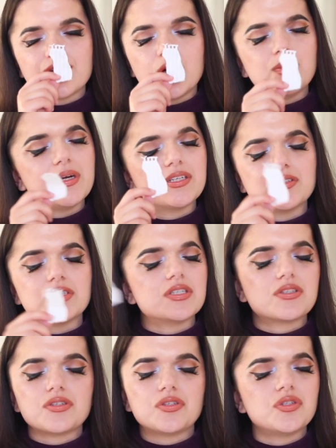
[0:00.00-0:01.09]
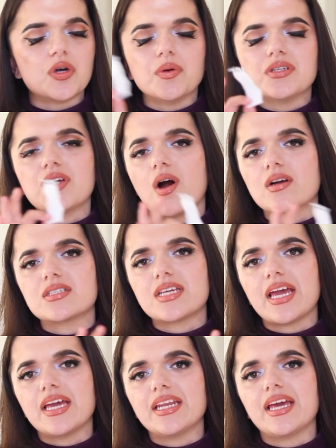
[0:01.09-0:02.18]
Oh my goodness, so
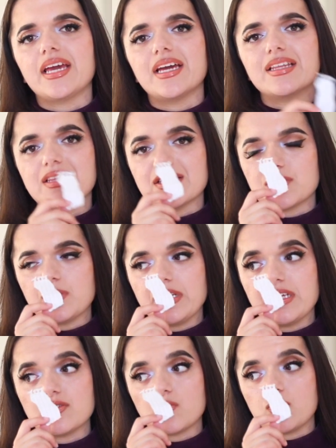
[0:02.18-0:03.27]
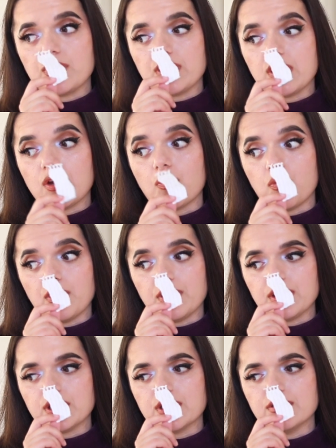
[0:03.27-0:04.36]
intoxicating. This one is really
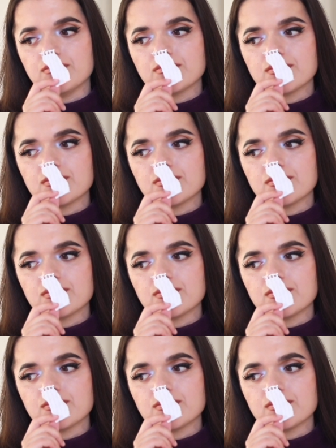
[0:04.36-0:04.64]
good.